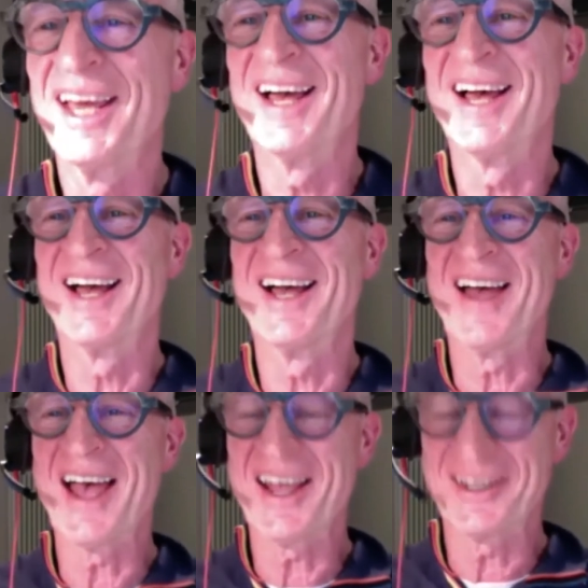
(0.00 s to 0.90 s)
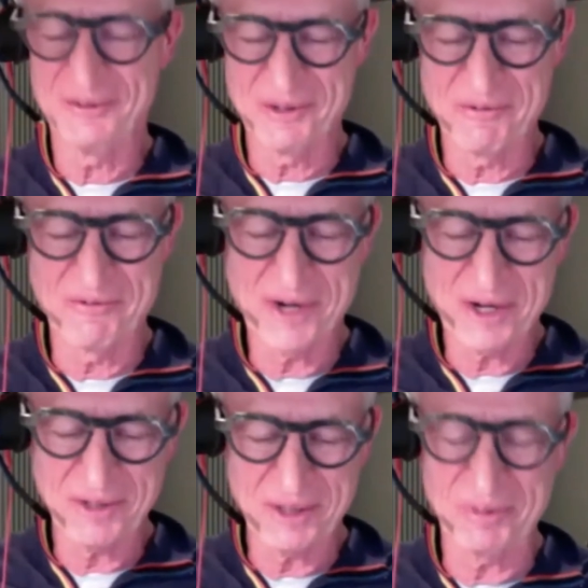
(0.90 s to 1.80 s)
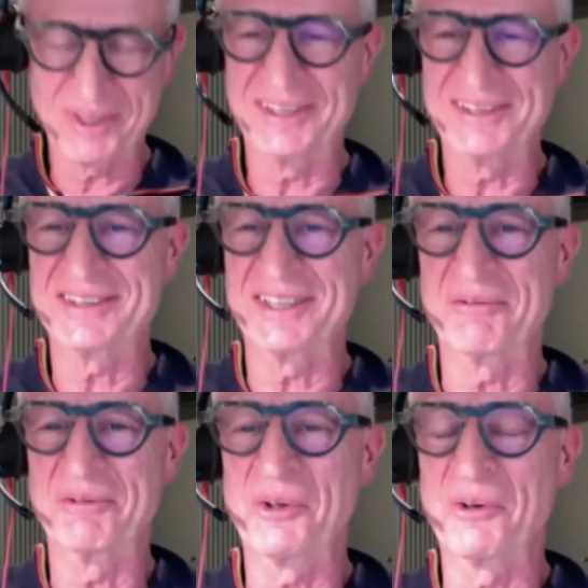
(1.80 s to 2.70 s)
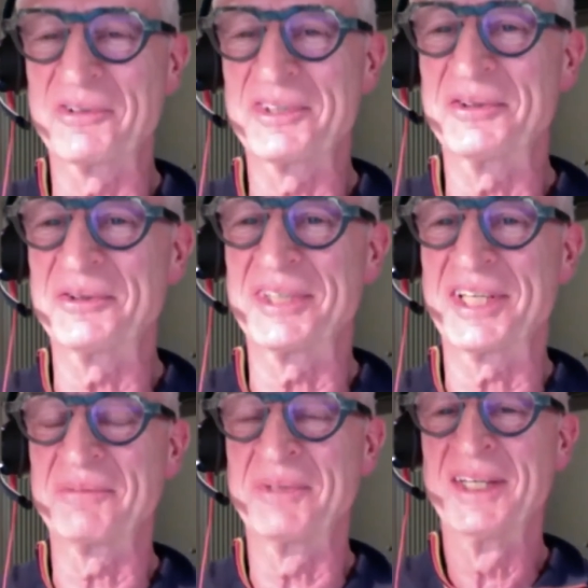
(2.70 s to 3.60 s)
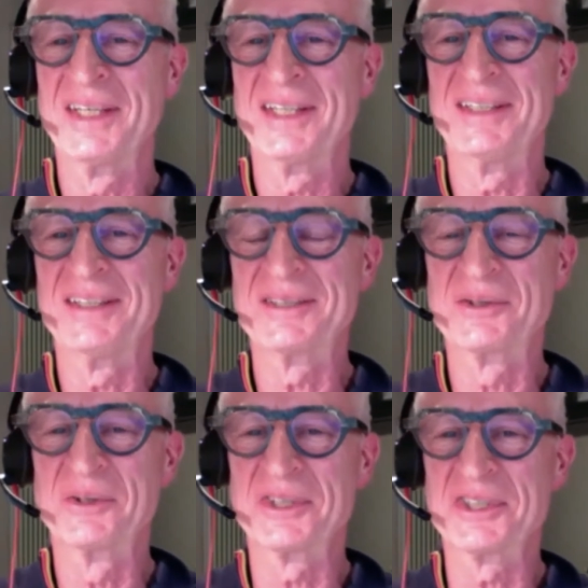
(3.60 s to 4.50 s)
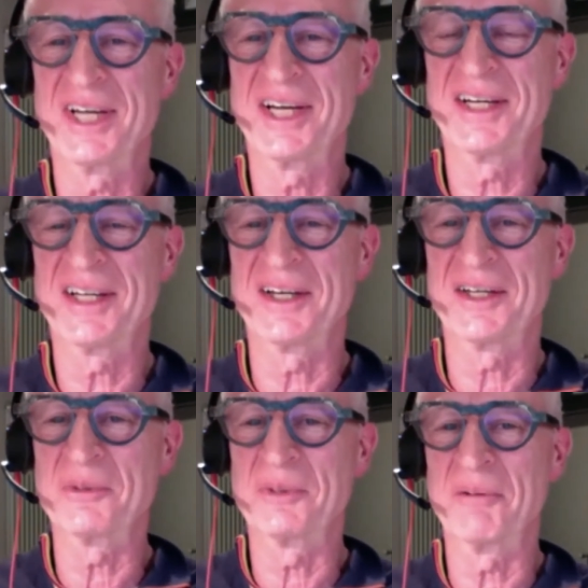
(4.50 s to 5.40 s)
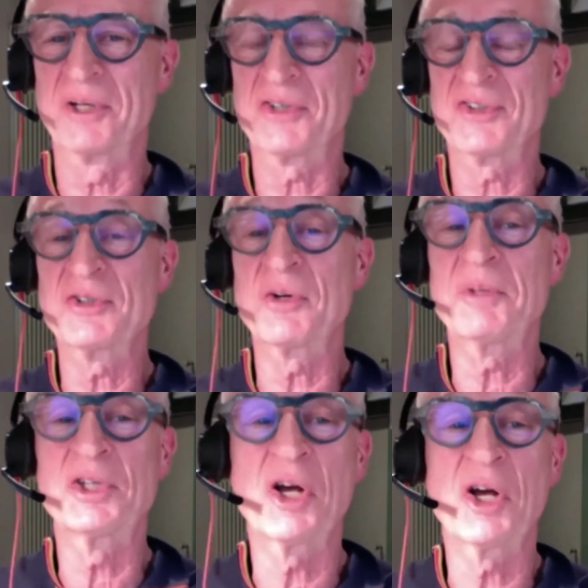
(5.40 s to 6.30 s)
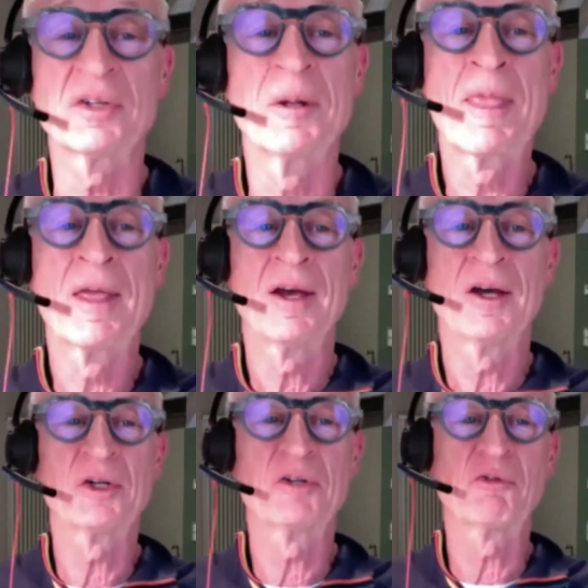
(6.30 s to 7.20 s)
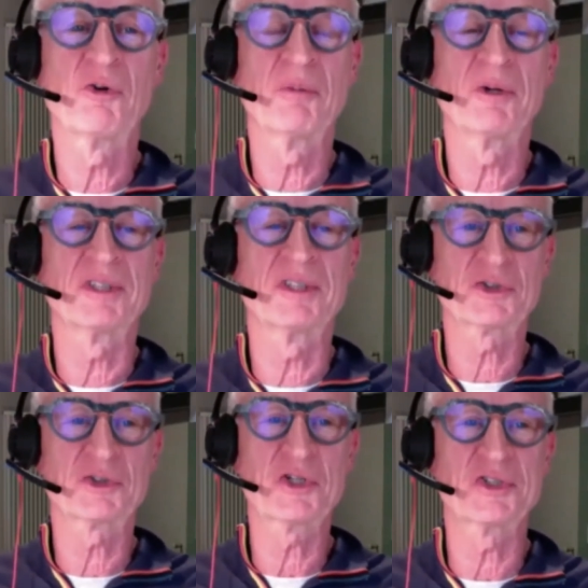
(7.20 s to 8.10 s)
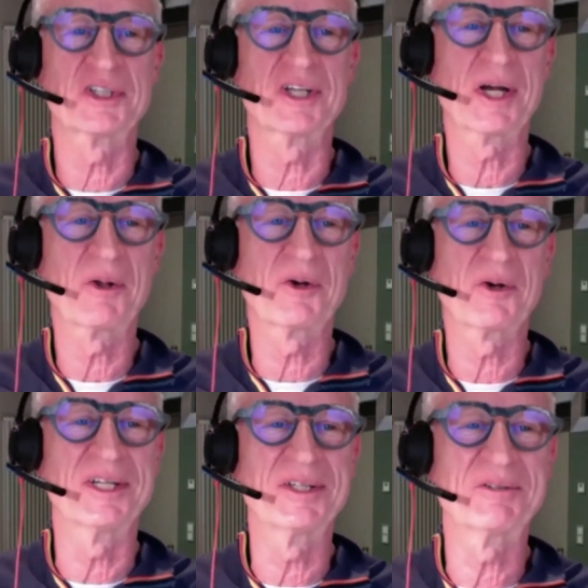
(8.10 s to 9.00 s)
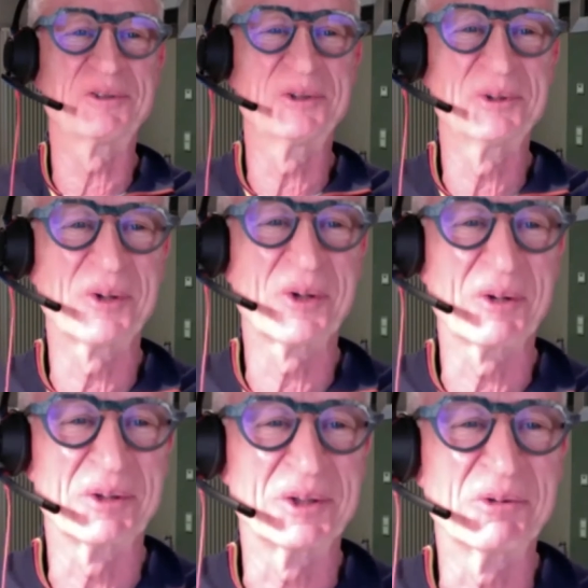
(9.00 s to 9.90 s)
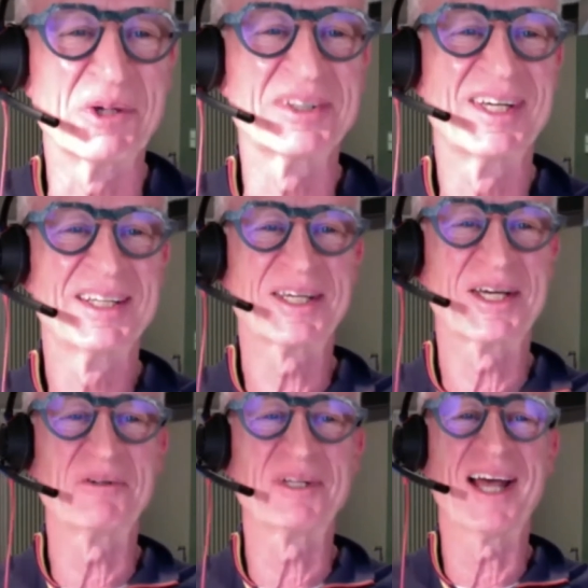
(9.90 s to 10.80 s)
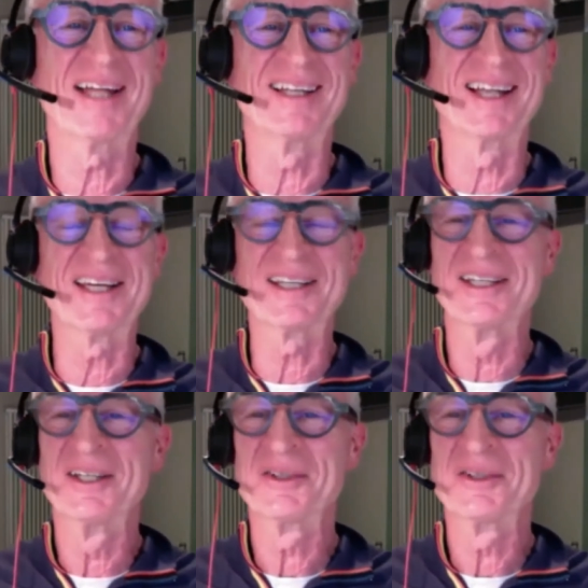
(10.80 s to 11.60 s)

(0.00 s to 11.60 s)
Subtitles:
And we're very, very pleased that with all of his enthusiasm, he's going to share some of that with us. This is going to be done under the form of a discussion, a dialogue, an interview, call it what you want, together with Andy Lake.